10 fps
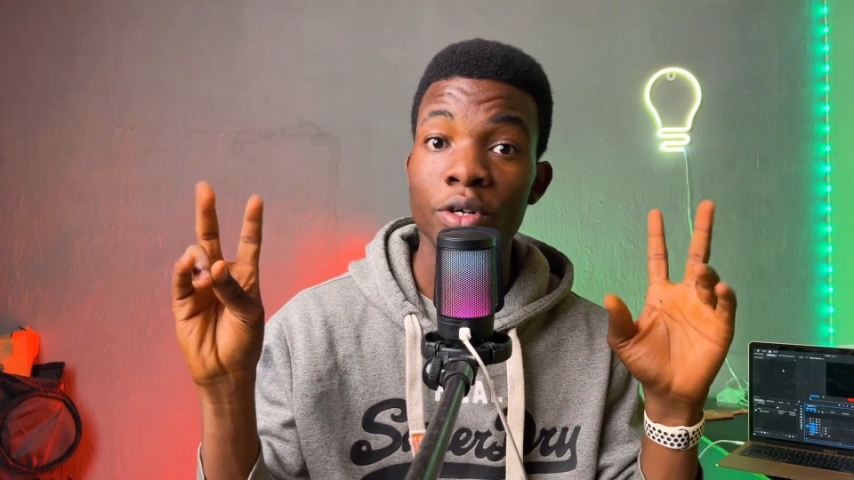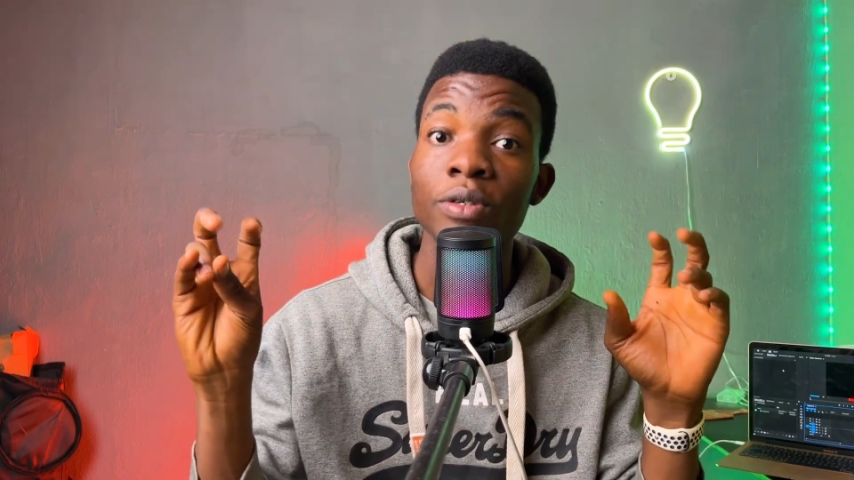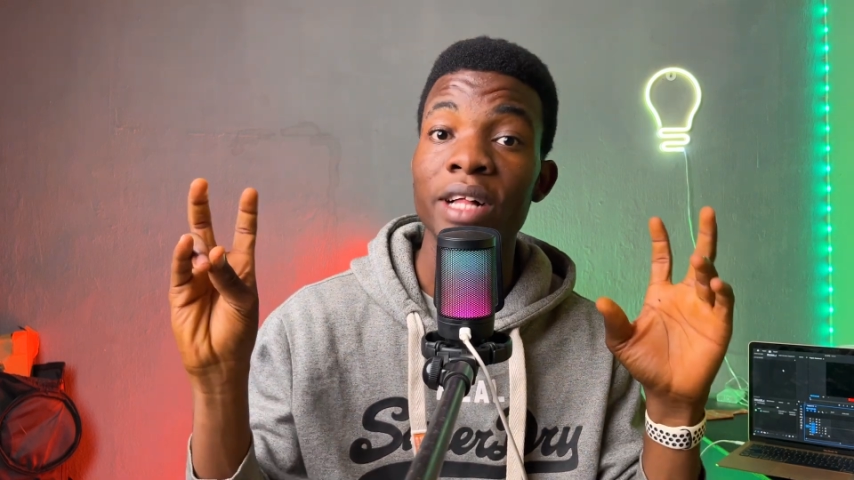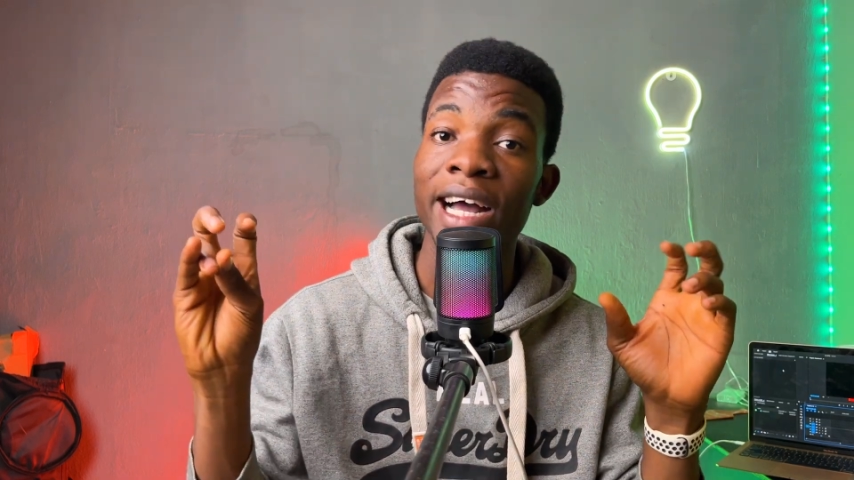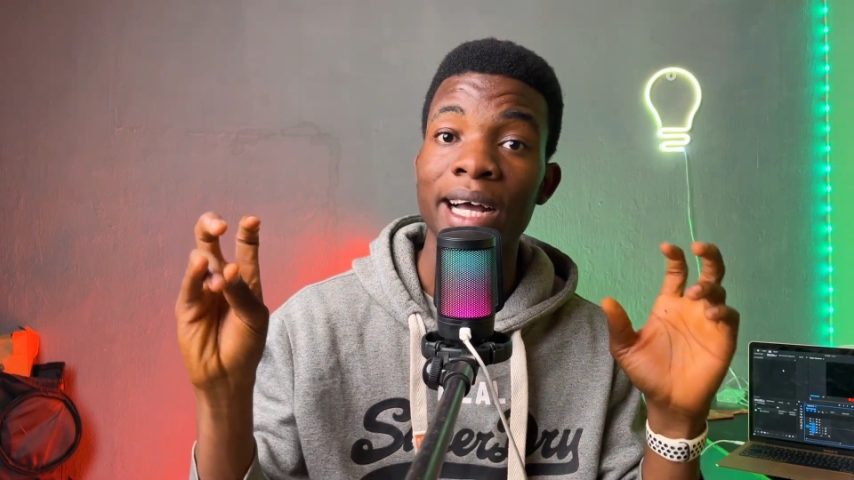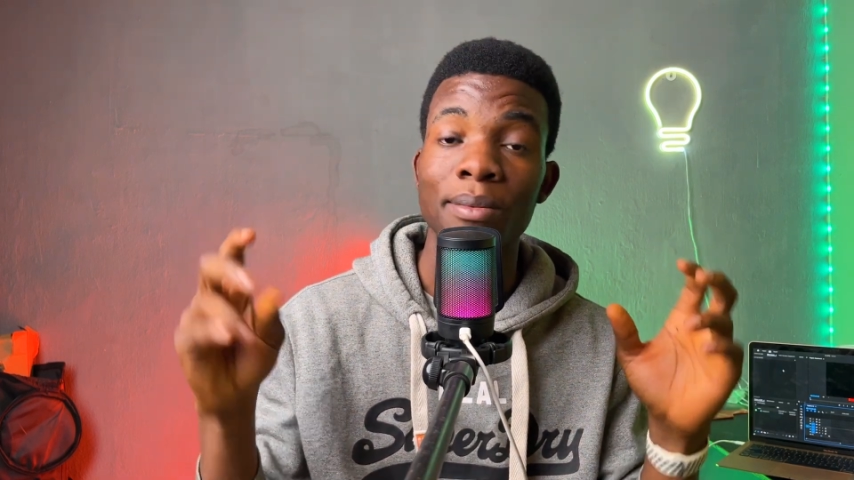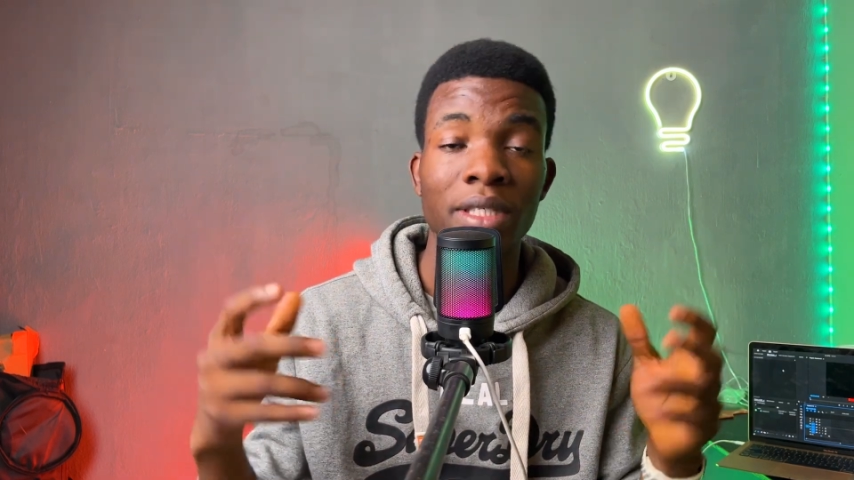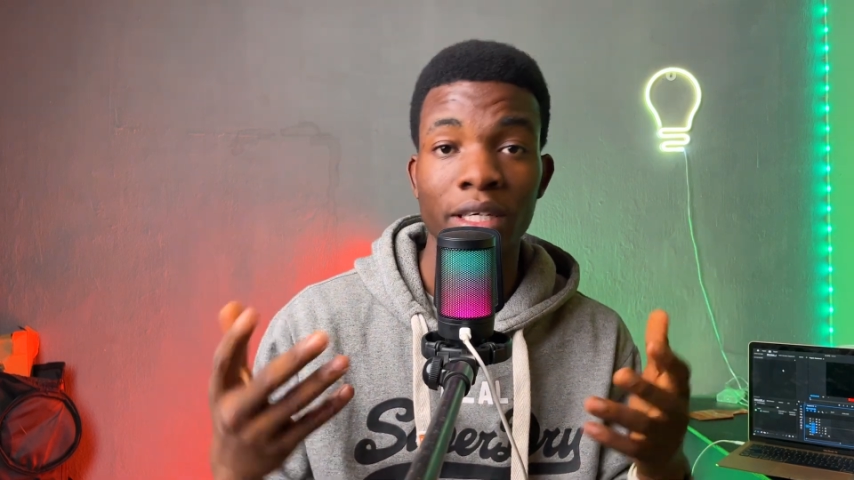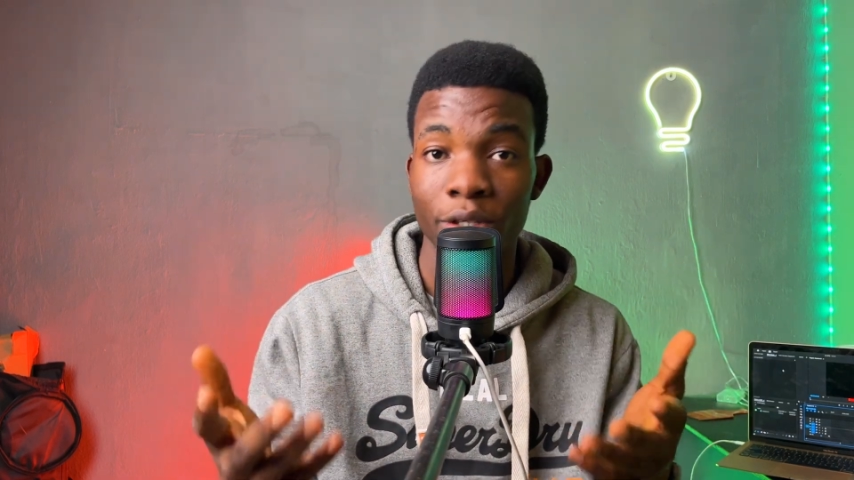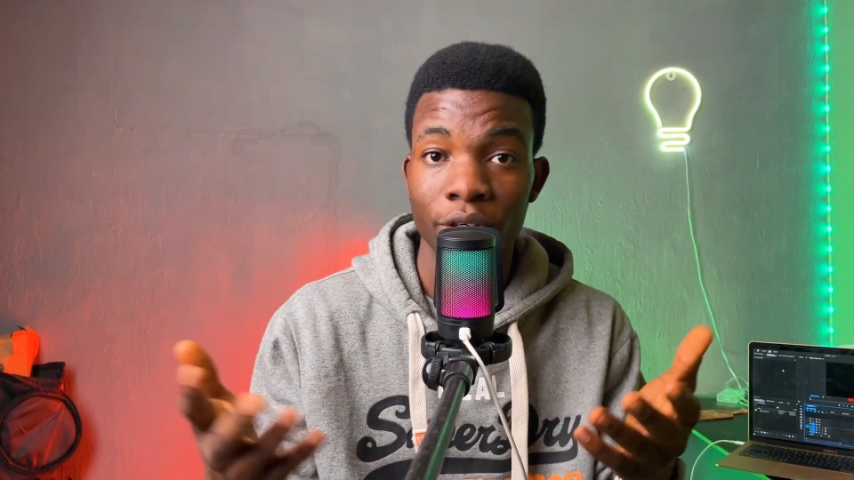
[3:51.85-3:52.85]
cool
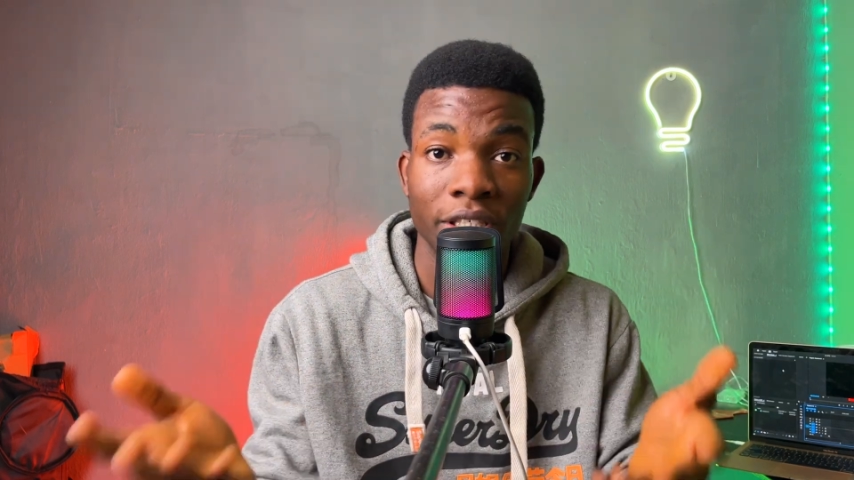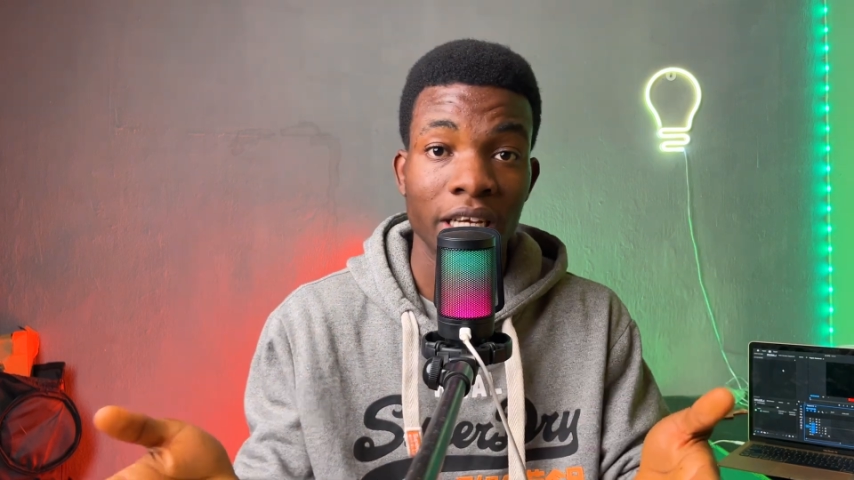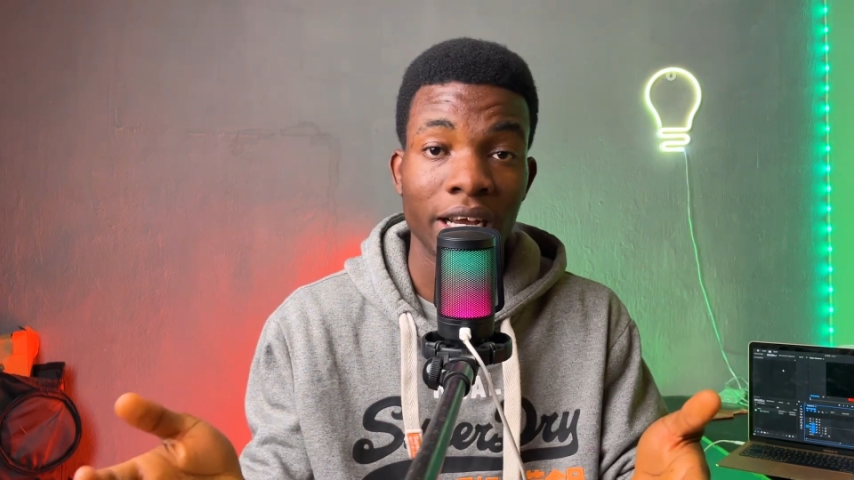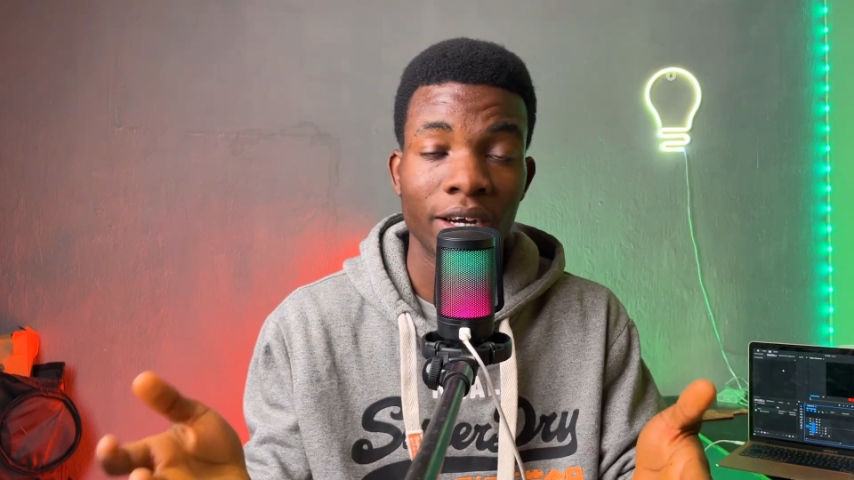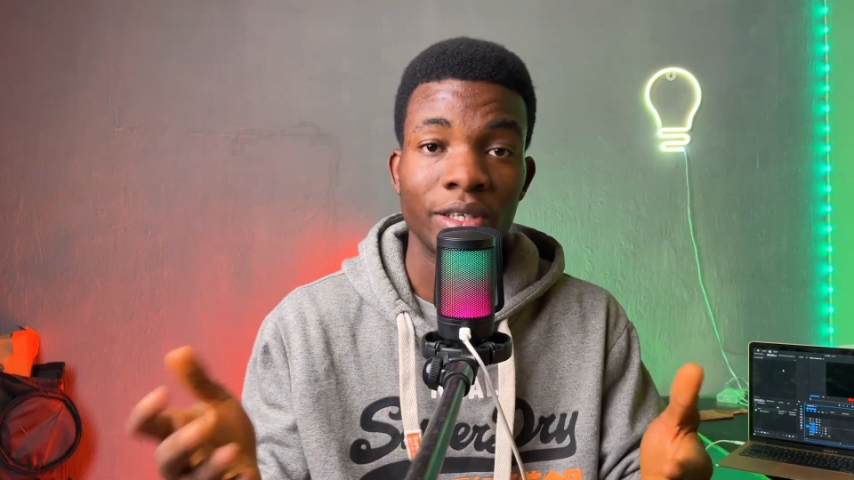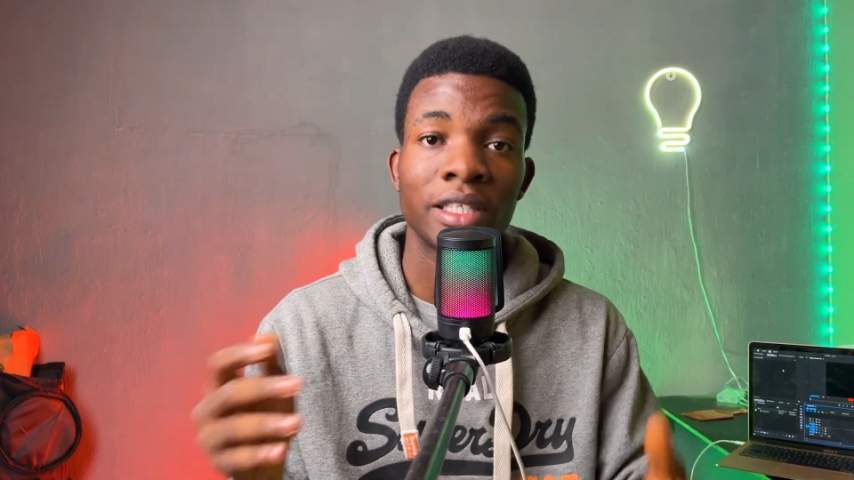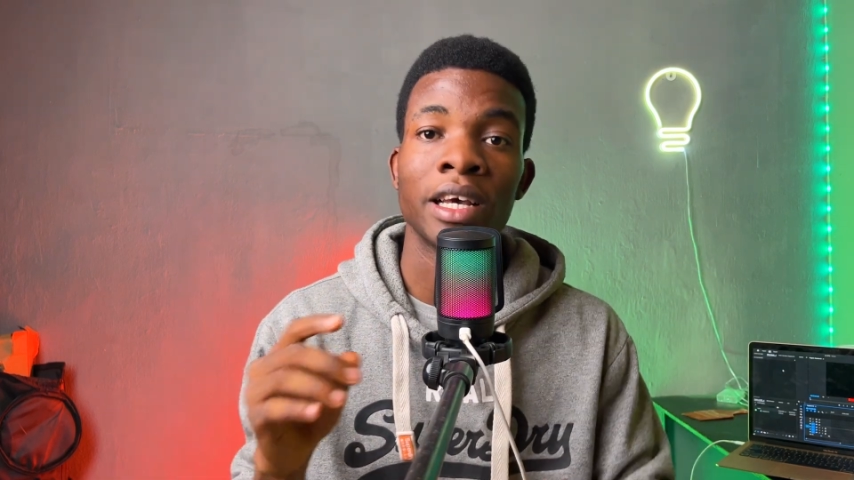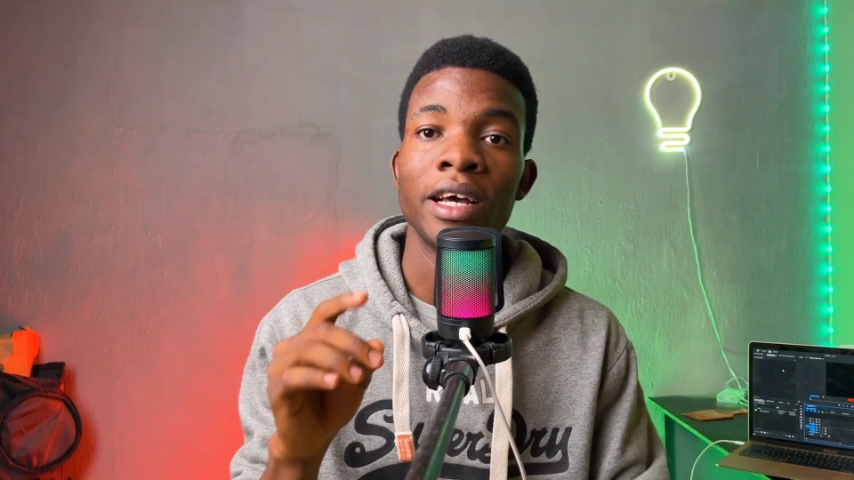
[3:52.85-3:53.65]
apps that you could check out.